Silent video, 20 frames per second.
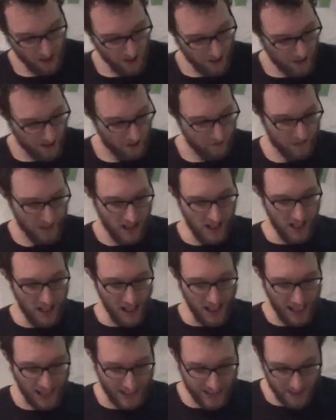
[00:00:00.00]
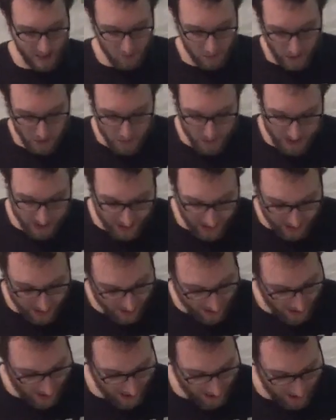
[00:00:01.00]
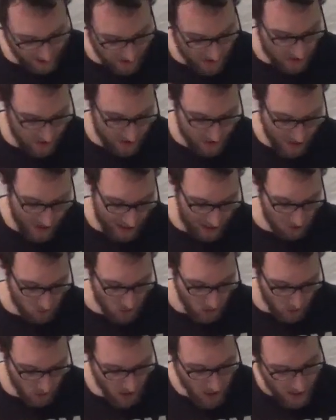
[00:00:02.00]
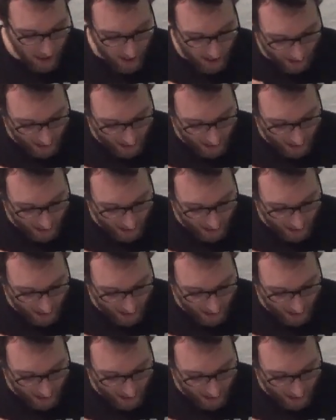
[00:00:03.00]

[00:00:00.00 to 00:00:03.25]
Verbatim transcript: Um, and the B B C, uh, here's a direct quote,